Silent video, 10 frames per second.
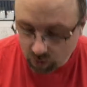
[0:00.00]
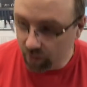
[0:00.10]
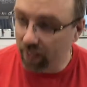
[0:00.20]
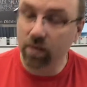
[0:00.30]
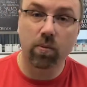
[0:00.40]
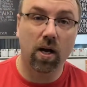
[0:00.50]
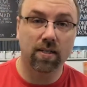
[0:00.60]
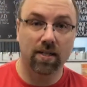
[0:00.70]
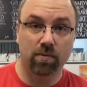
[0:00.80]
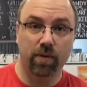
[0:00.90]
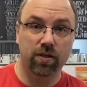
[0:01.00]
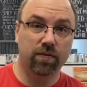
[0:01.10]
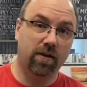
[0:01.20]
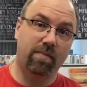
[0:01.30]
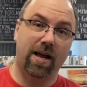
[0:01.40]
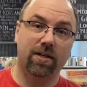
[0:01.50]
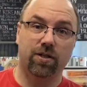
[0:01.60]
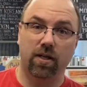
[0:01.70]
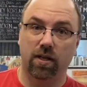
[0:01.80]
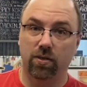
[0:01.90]
the other box has a bunch of Unmatched
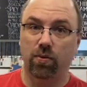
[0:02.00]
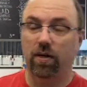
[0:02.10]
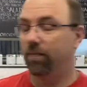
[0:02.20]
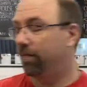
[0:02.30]
in it as well.